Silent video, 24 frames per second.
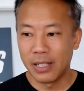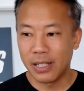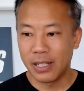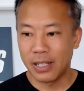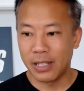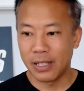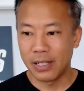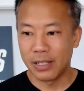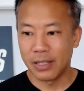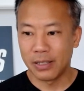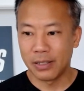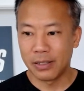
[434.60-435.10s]

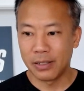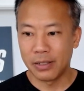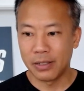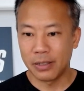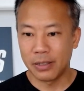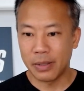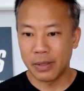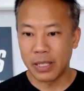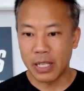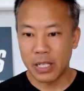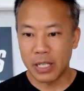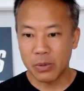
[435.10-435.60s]
And,
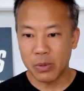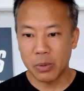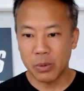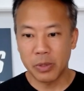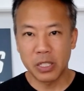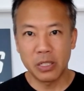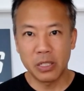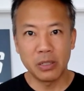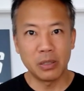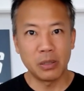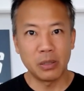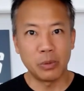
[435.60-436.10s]
uh, and that's what
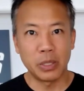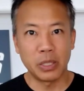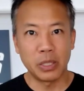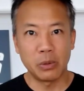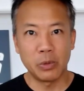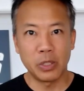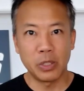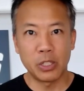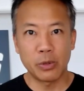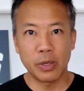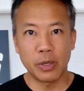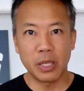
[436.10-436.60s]
we do. We,
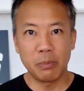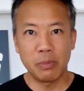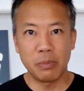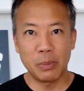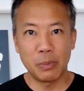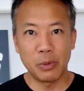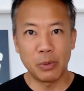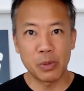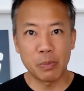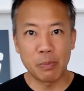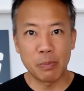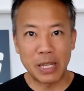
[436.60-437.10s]
we train
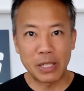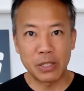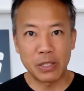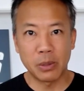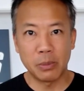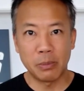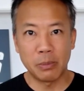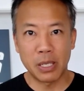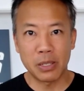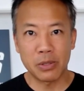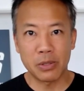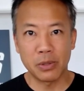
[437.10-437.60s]
people's
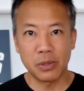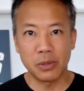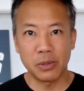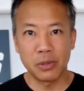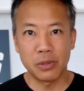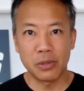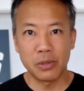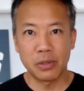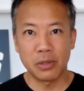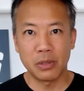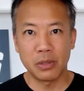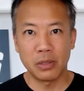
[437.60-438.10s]
mental
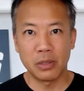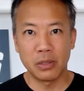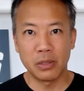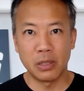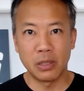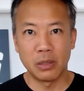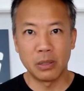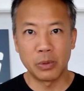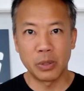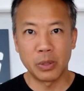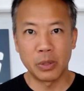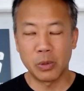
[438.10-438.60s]
muscles.
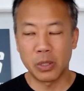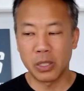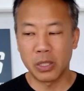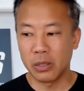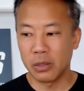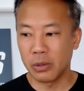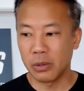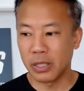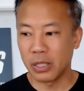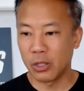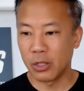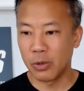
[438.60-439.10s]
Uh, we want
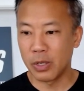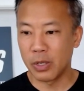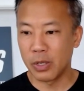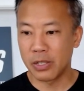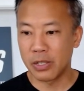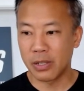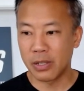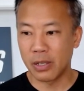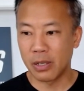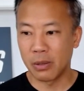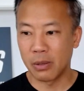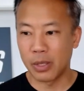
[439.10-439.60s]
to
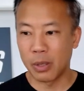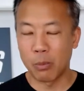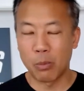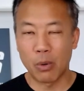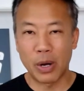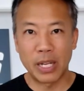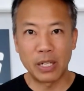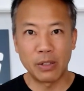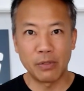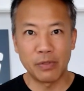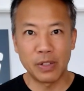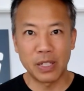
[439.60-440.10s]
increase their, their
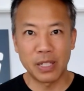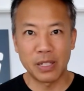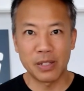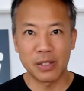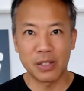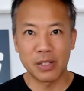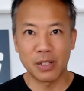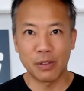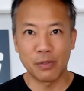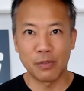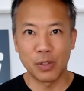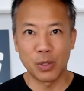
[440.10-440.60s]
brain
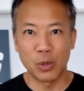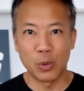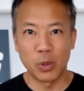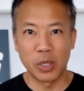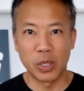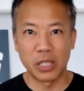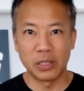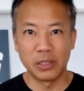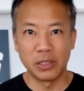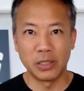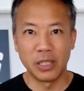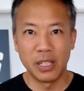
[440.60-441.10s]
fitness, if you
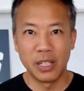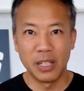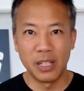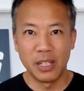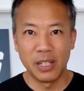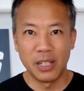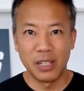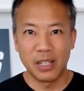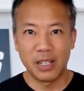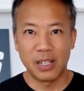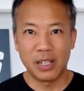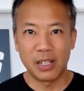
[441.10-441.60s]
will,
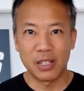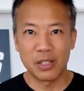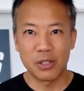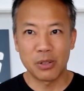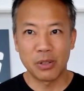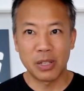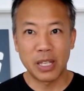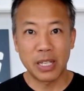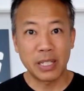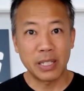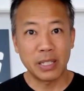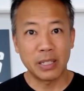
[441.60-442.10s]
uh,
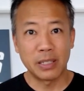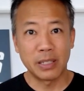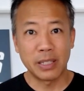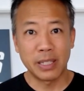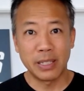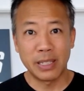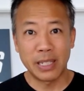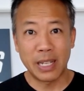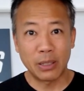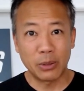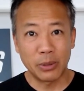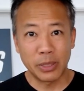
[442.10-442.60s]
so they could
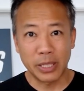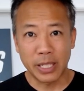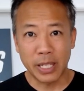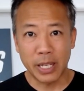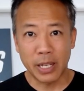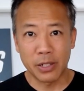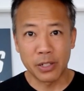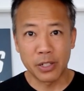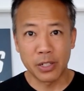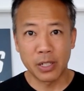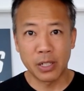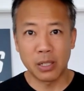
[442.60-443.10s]
not only
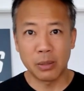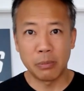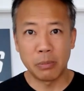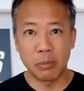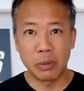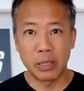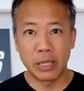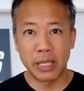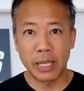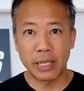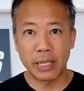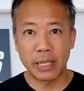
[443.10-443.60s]
catch up,
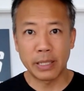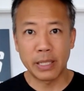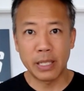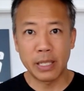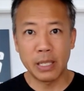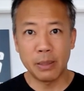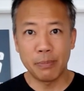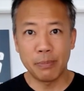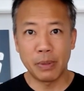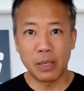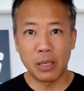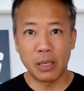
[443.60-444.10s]
but they could
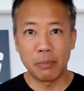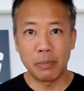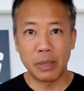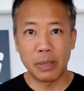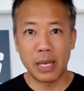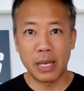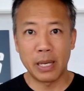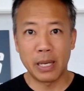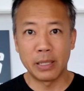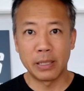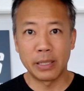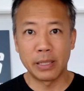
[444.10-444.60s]
keep up
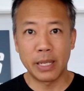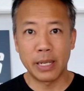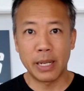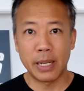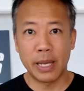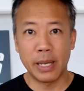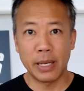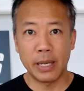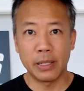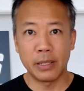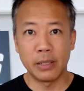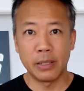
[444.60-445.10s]
and get
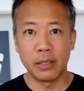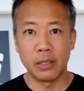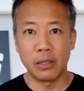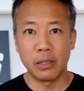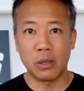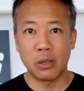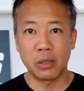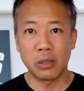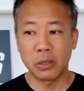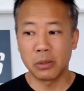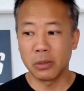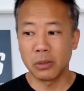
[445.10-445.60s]
ahead.
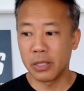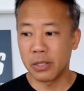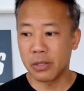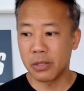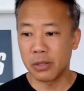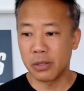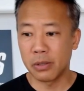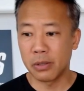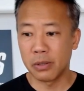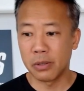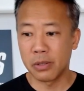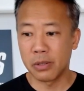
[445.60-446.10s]
All your
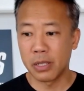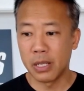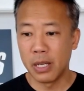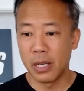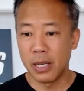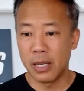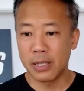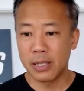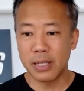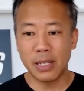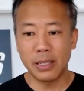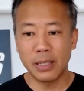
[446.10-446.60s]
listeners,
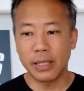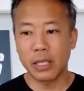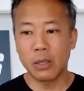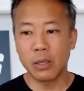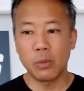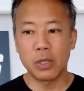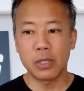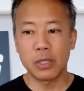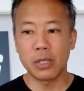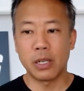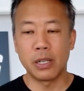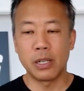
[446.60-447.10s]
it's not like
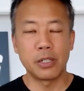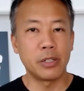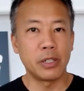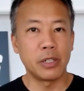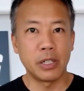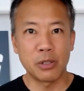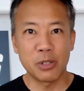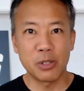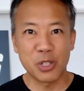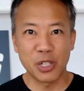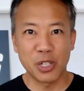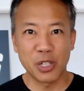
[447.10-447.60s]
it was 100
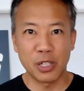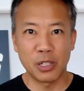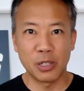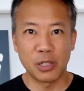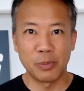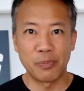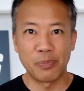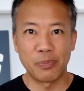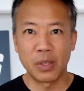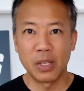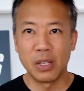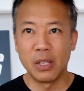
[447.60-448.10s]
years ago.